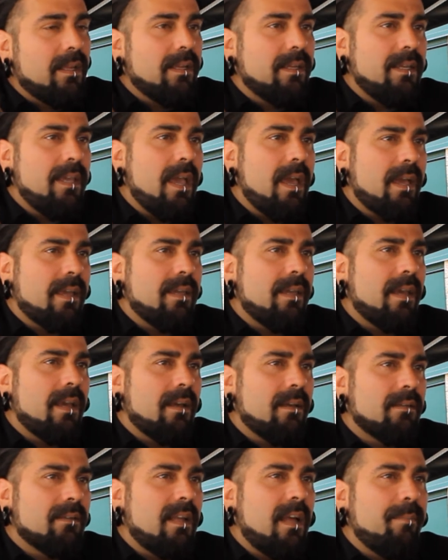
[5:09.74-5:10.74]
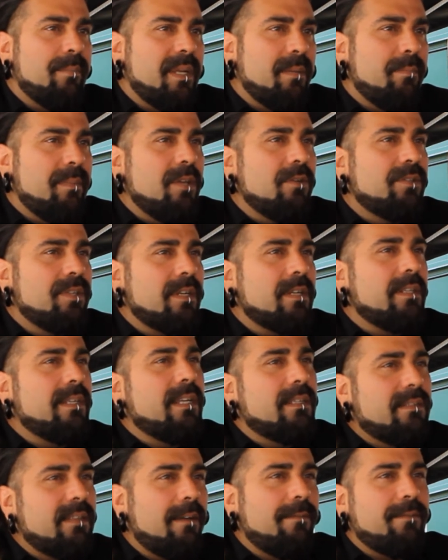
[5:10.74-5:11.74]
Yeah. I mean,
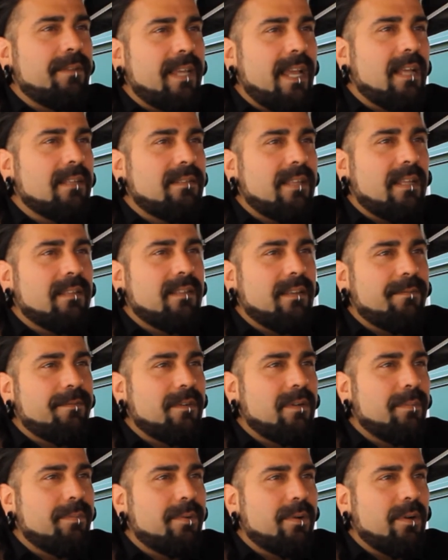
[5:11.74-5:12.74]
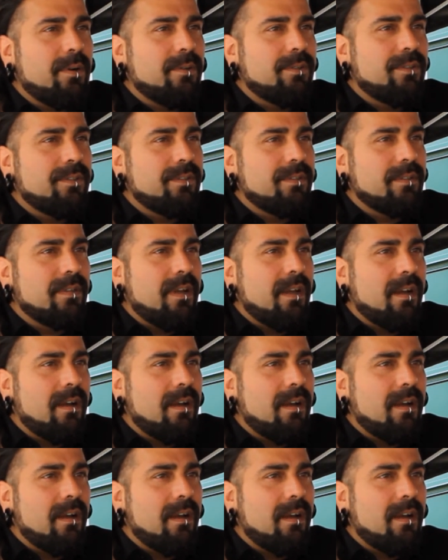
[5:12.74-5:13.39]
musically, it definitely has that different approach.